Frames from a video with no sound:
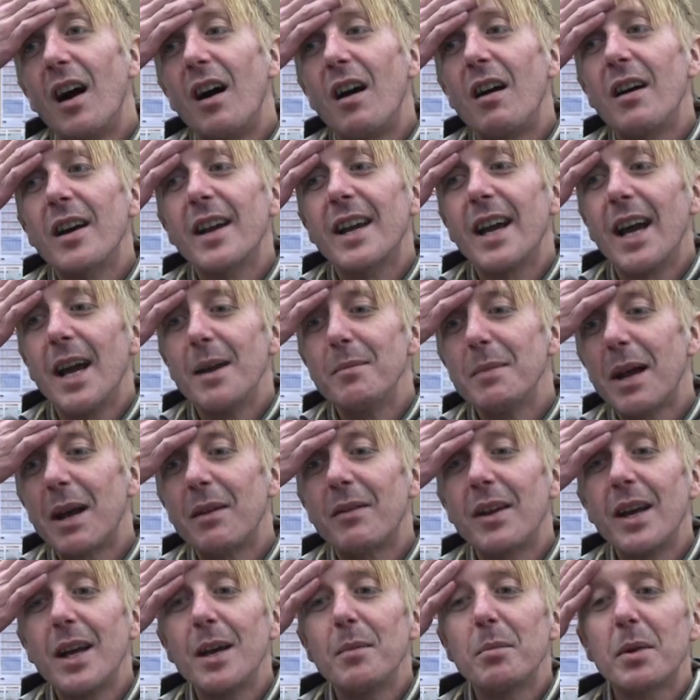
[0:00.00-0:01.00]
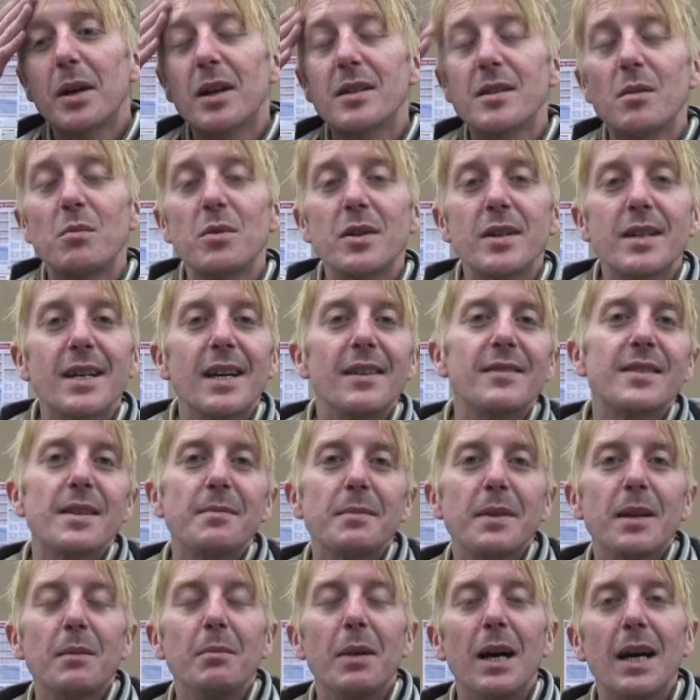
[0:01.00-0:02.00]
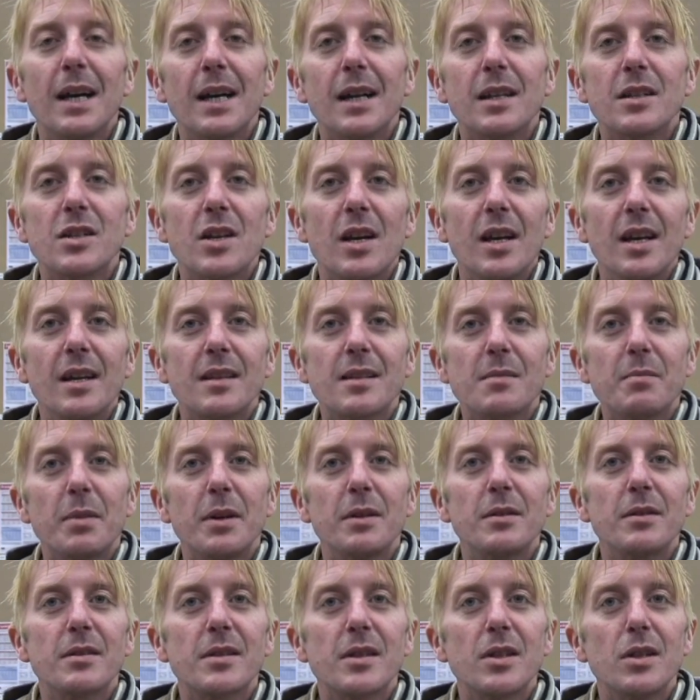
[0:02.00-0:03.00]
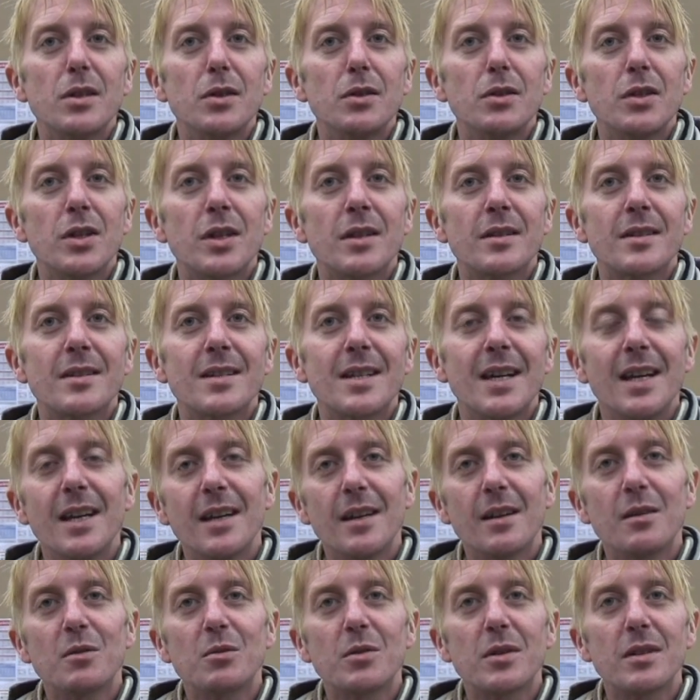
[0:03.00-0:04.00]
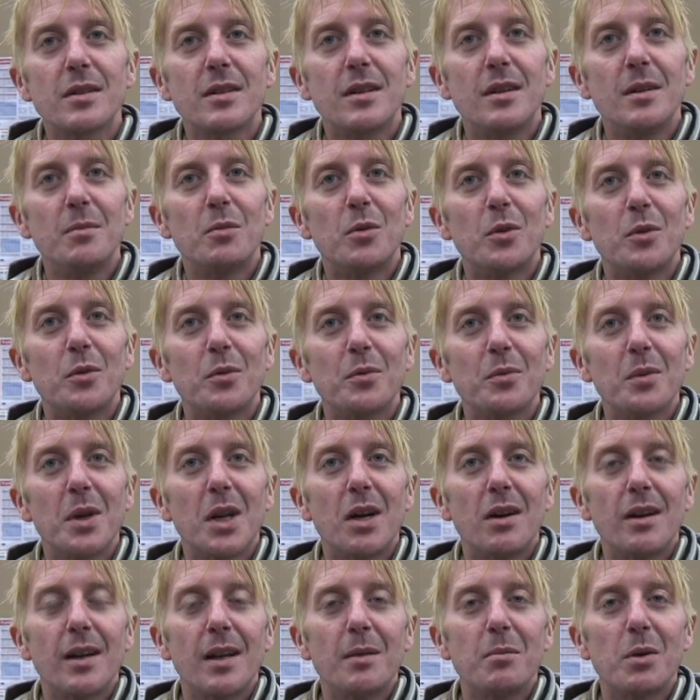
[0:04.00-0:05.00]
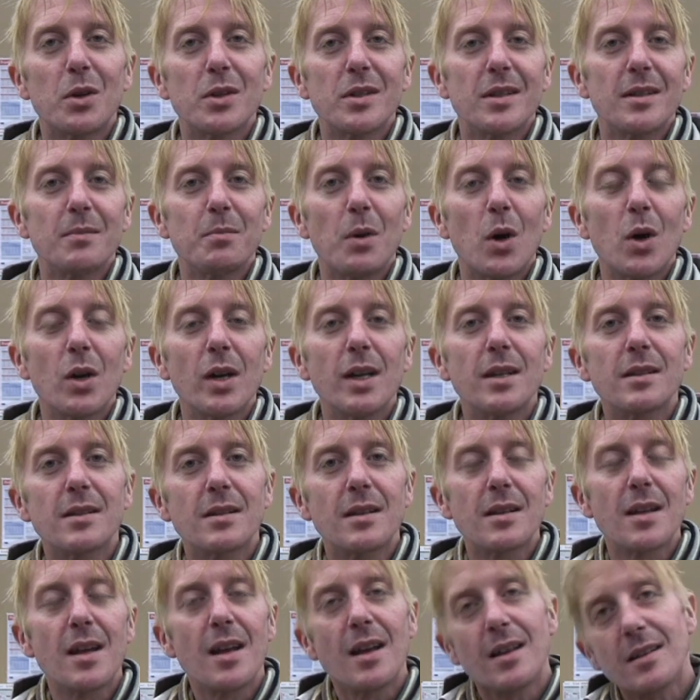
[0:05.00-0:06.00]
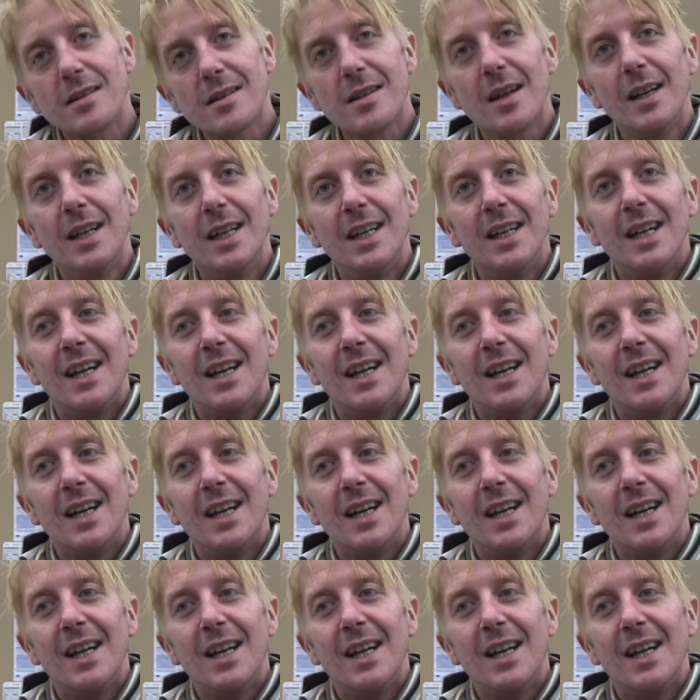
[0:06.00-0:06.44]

I came down here because I wanted to give something back, actually, as opposed to just taking all the time or lining bosses' pockets and things.